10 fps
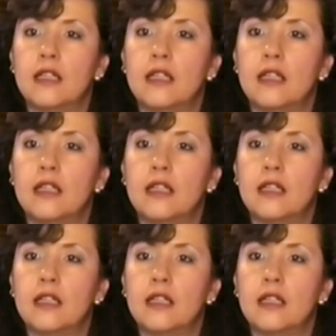it that
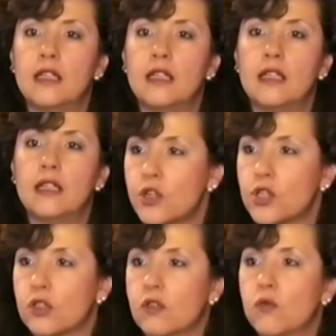it is an
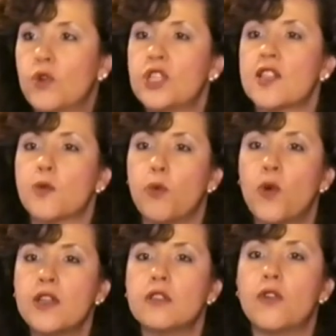action which has a
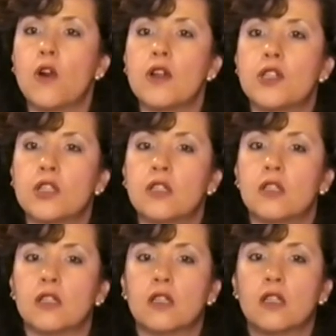point of
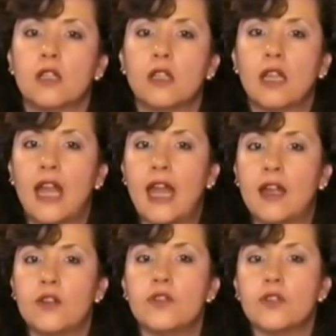origin
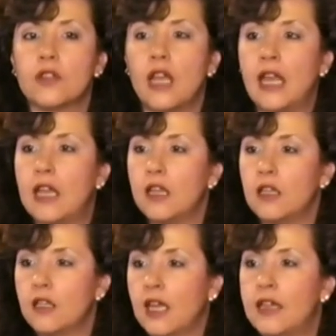and
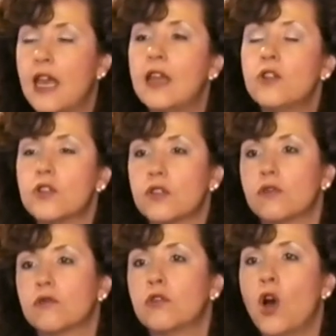a an end
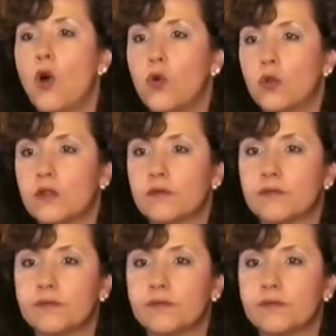goal.